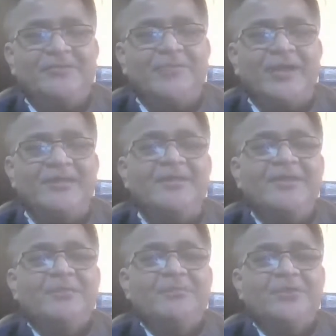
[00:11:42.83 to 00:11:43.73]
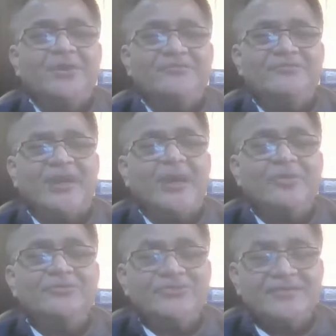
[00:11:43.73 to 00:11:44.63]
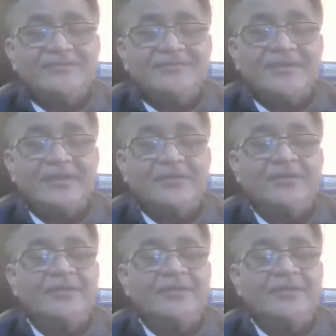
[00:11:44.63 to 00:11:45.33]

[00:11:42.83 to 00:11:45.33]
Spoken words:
require, because now since the